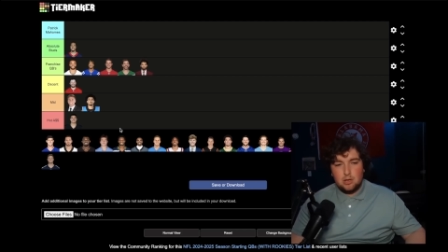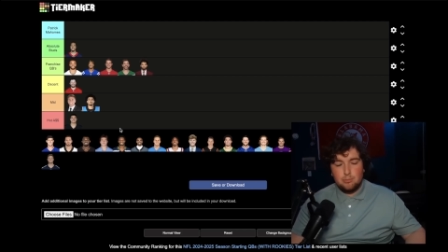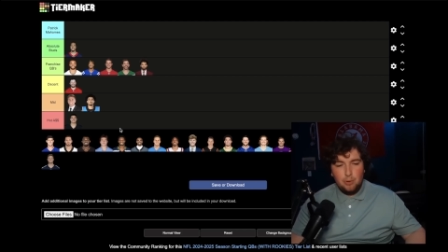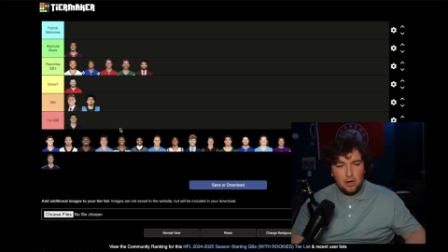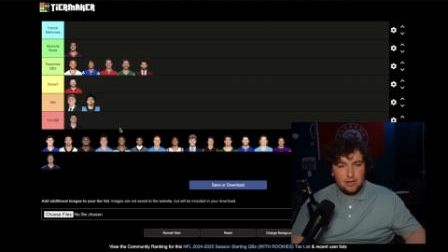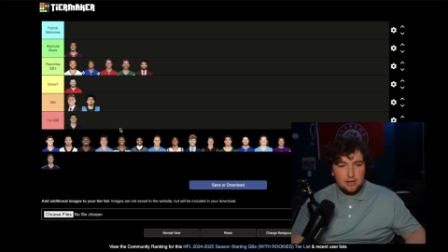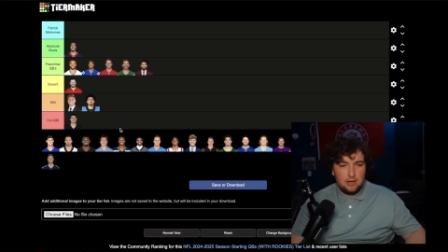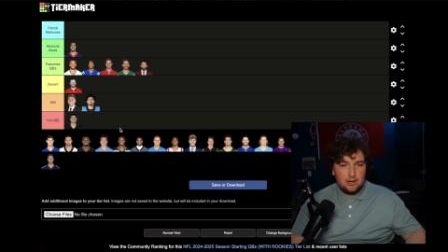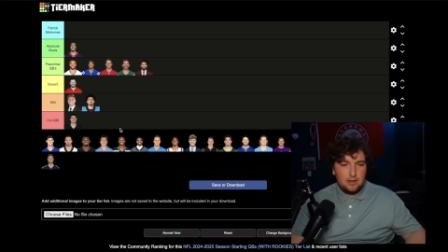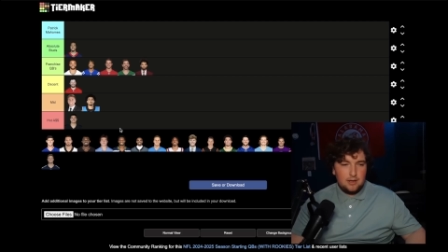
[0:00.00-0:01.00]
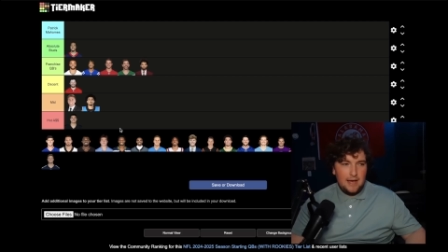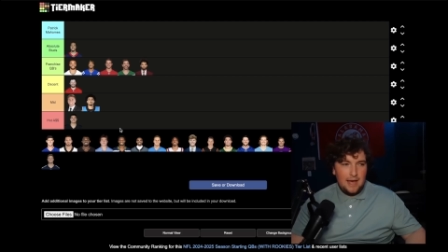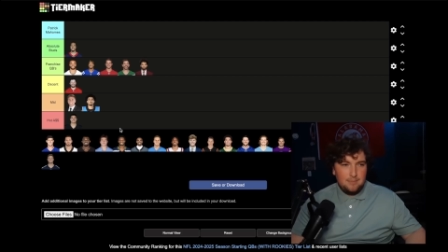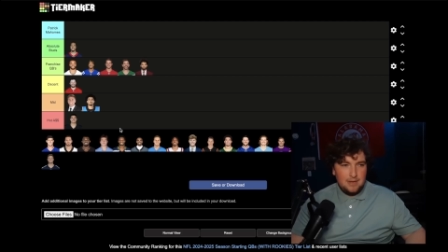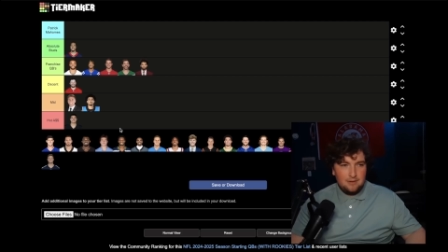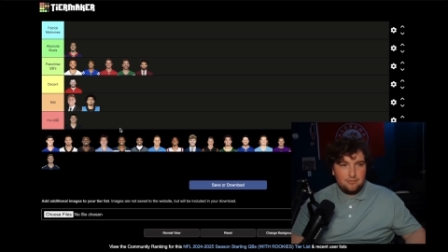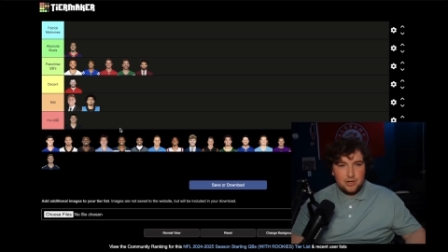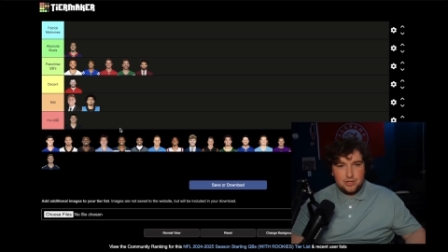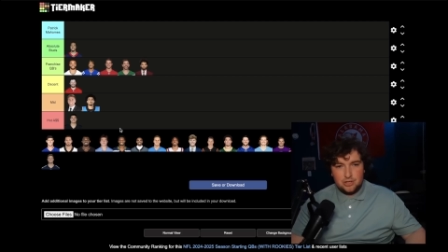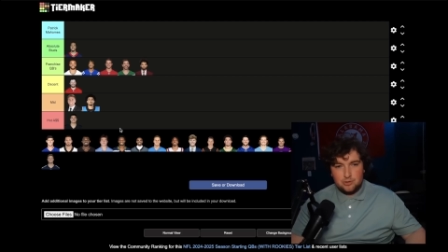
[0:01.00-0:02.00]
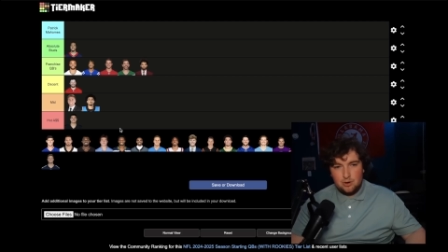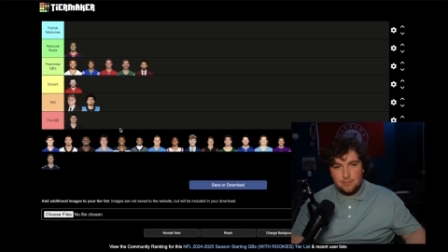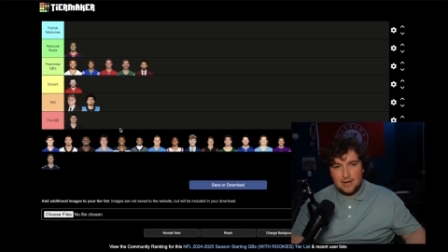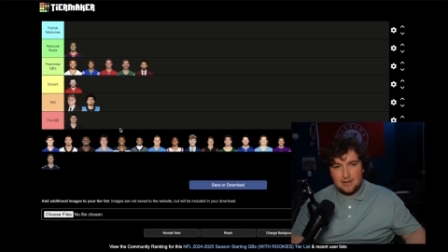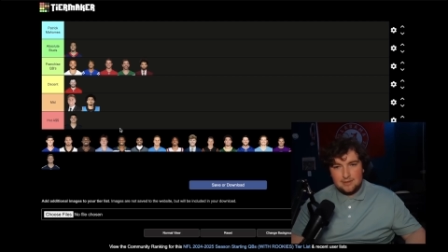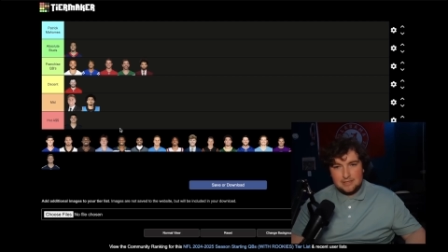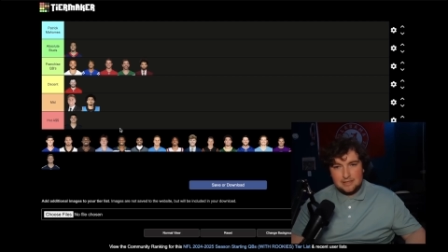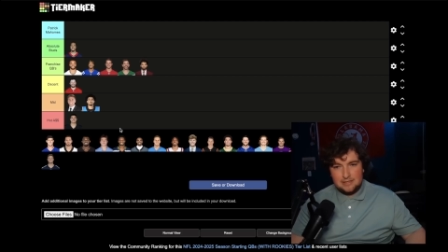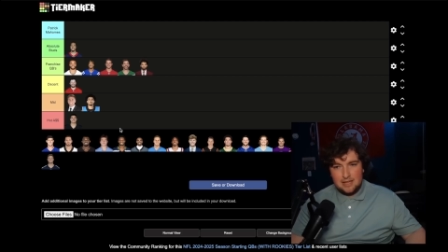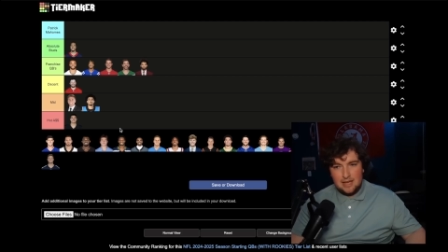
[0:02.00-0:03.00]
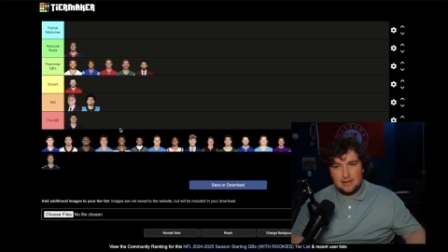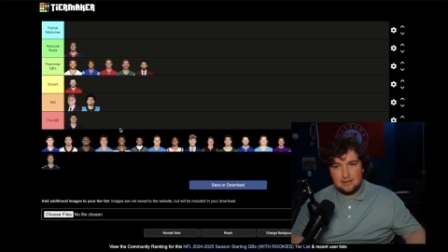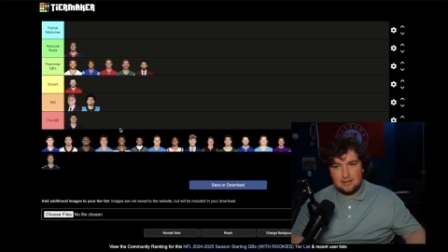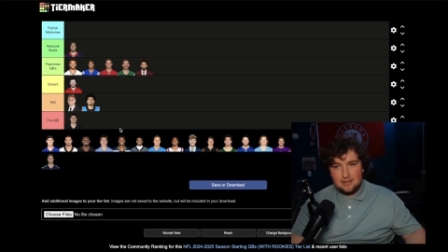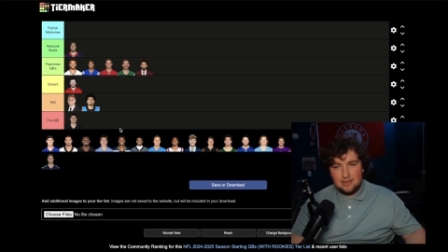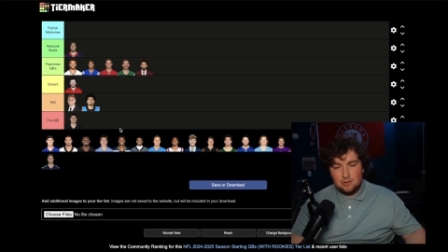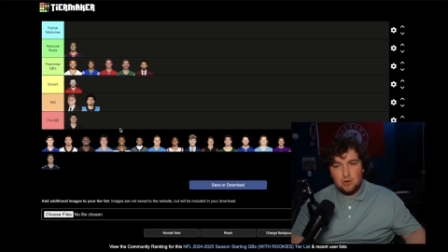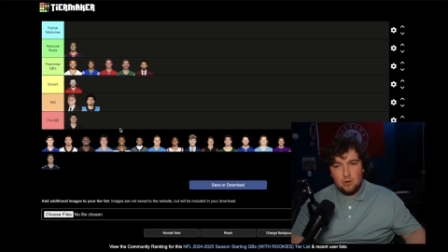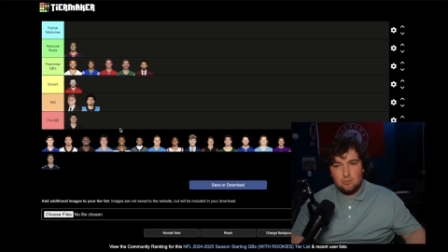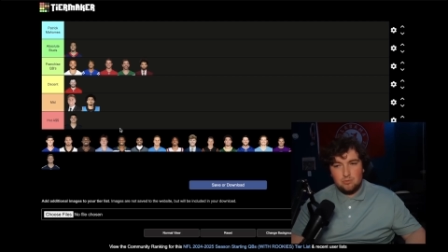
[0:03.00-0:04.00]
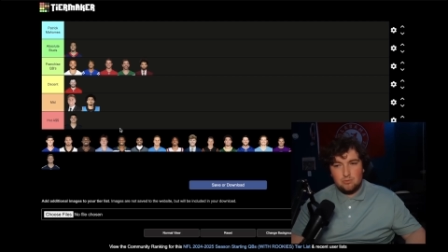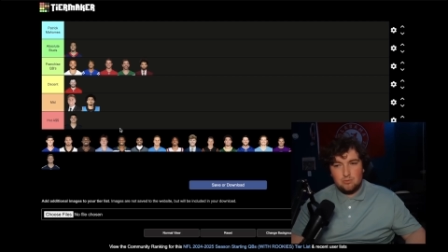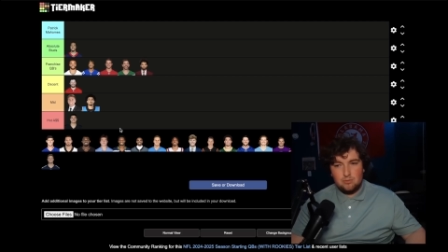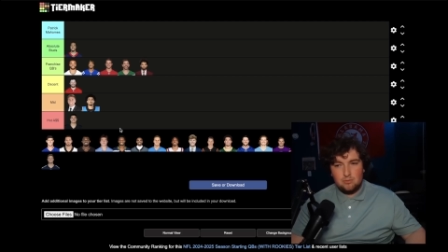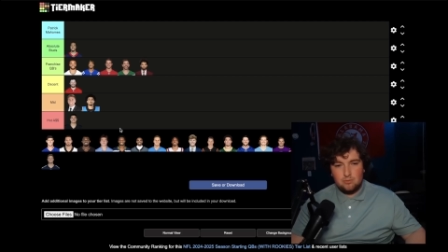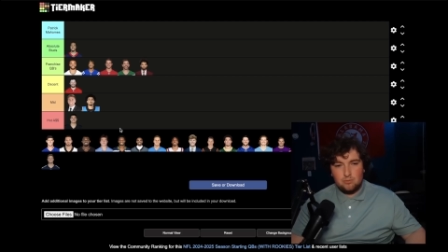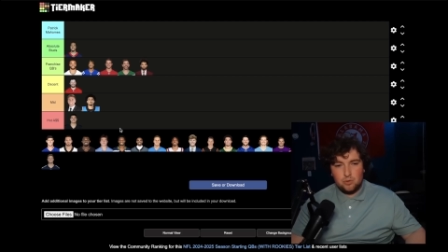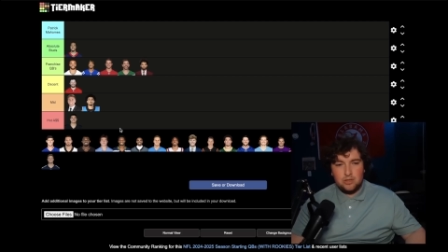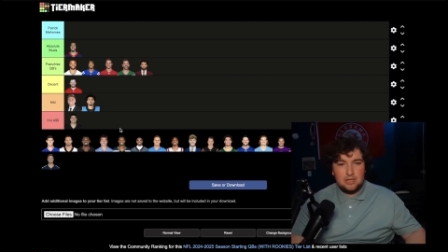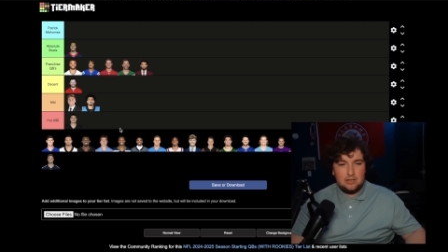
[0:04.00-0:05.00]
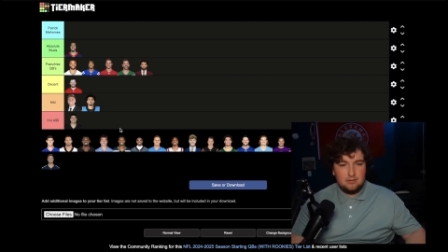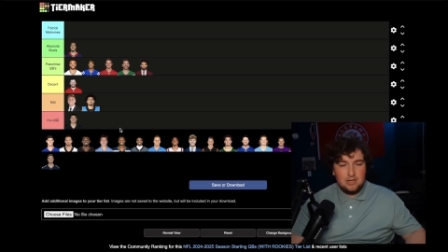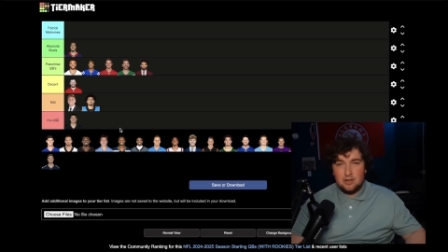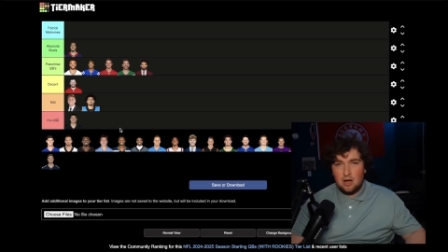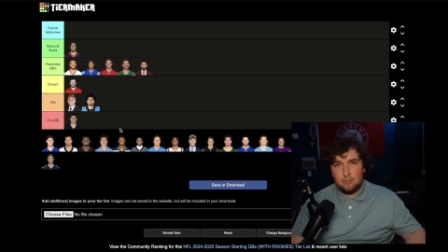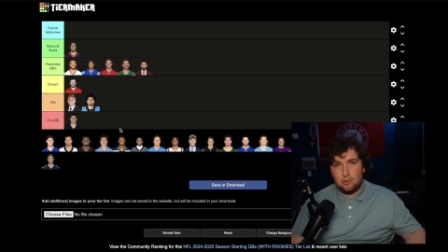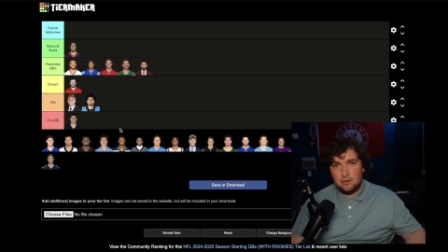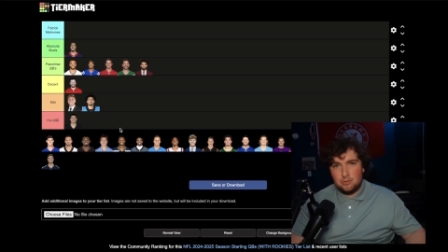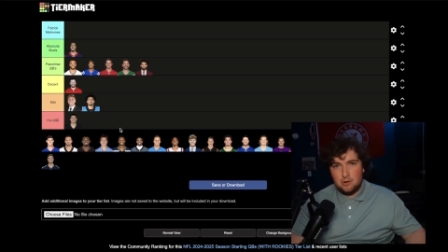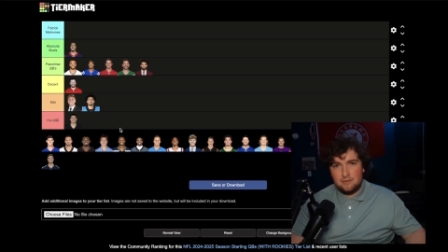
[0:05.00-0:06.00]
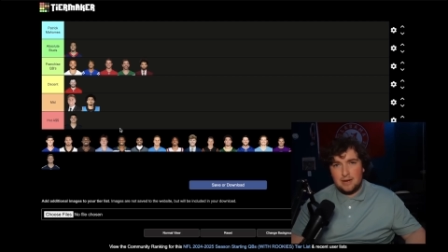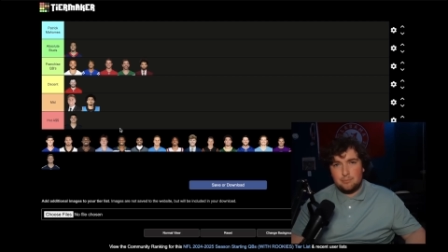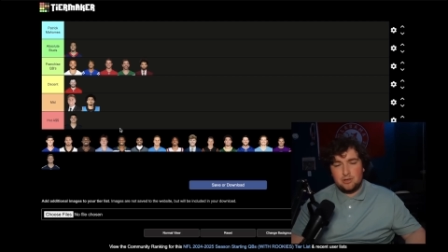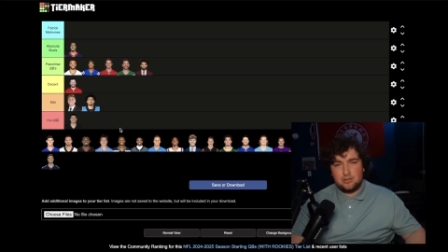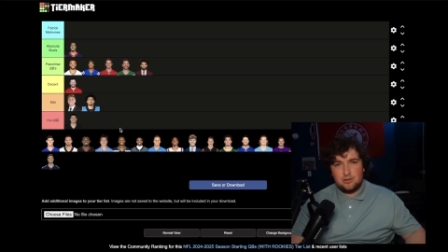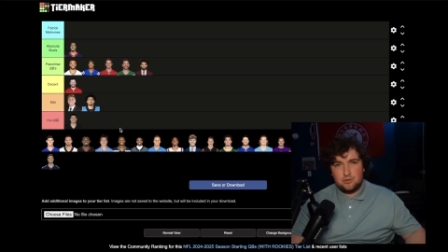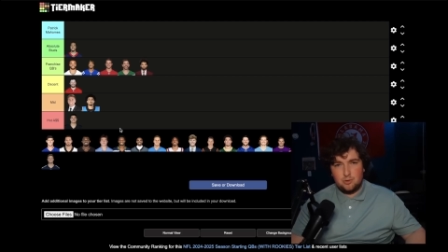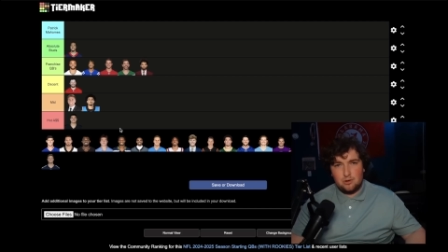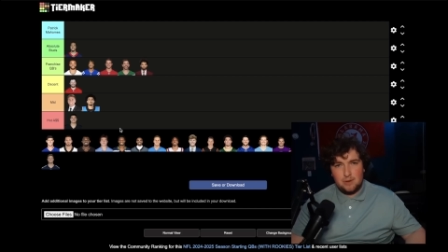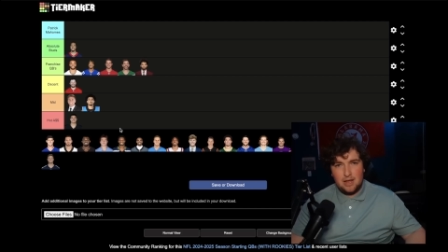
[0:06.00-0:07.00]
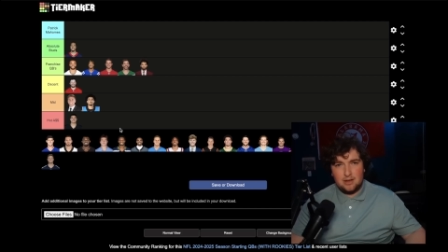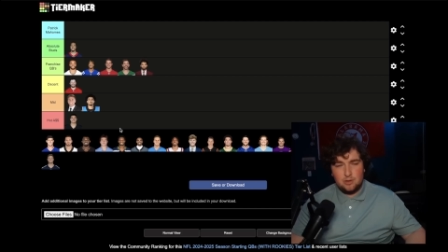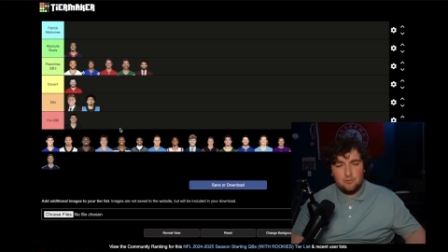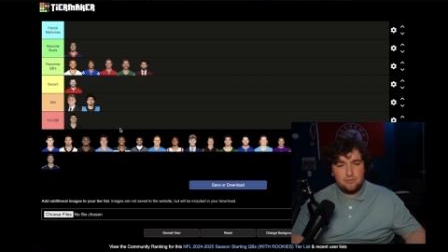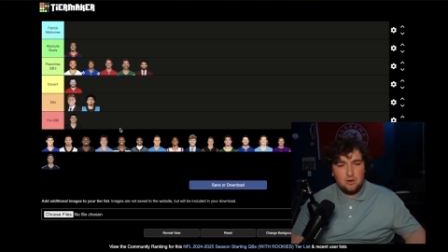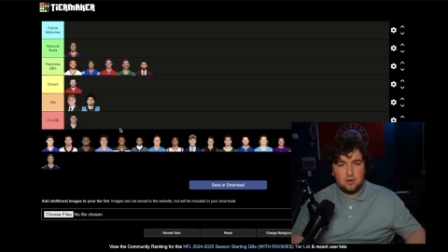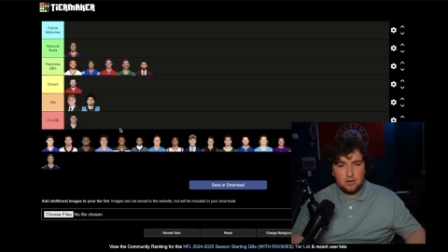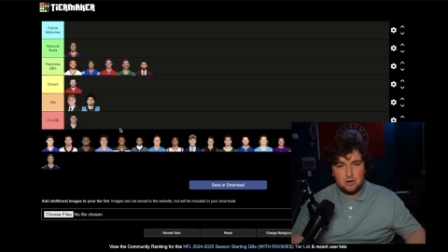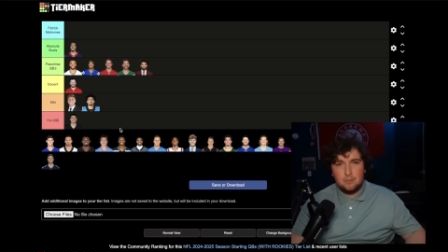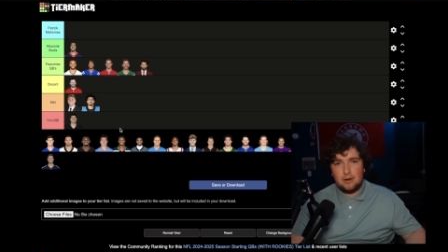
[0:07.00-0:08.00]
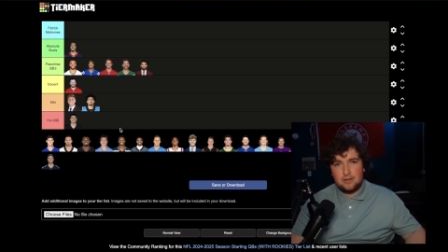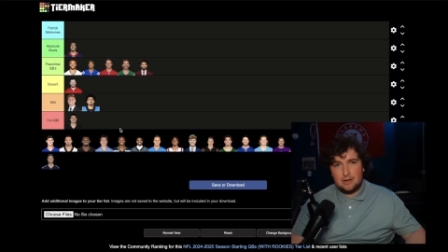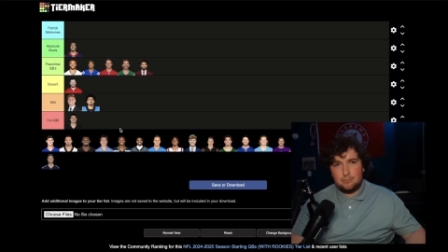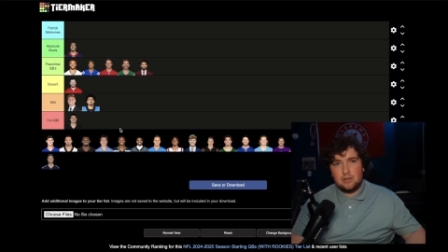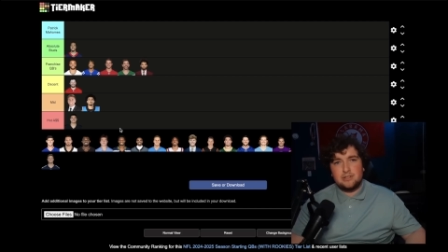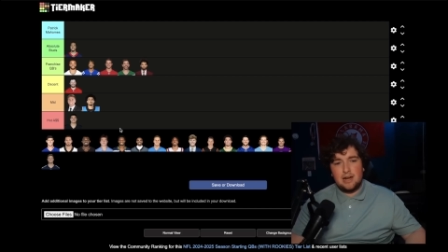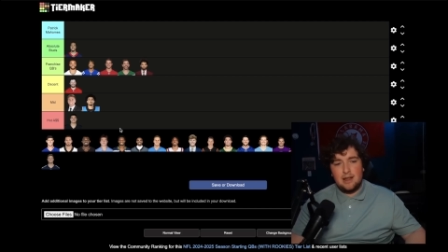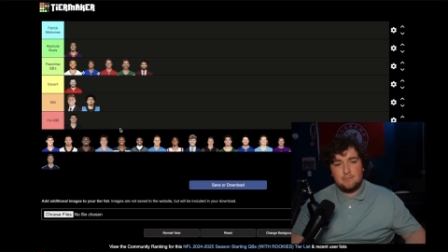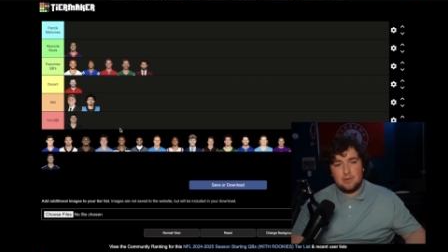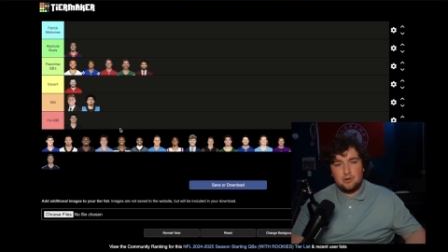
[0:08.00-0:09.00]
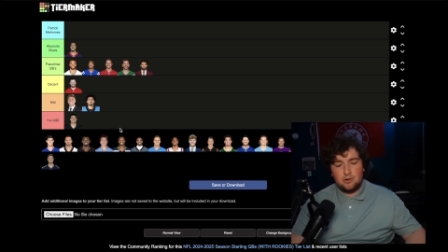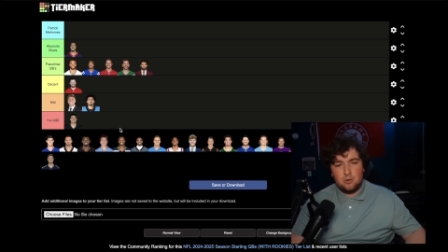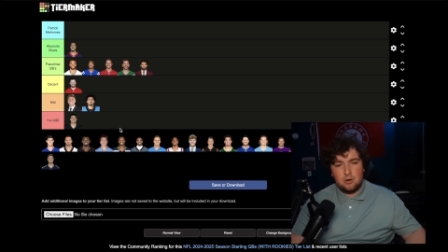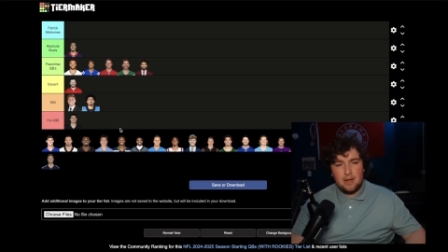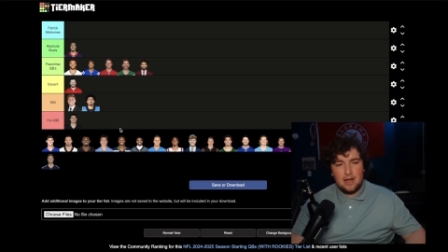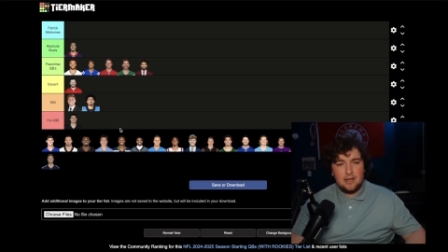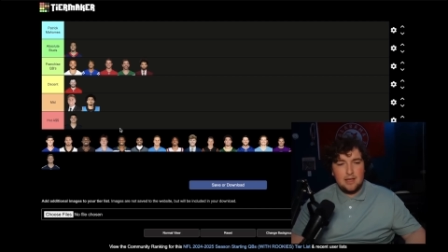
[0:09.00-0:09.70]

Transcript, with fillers: But I mean a franchise quarterback in the sense that you don't really need to upgrade when you have Dak Prescott as your quarterback. You feel good about Dak Prescott being your quarterback.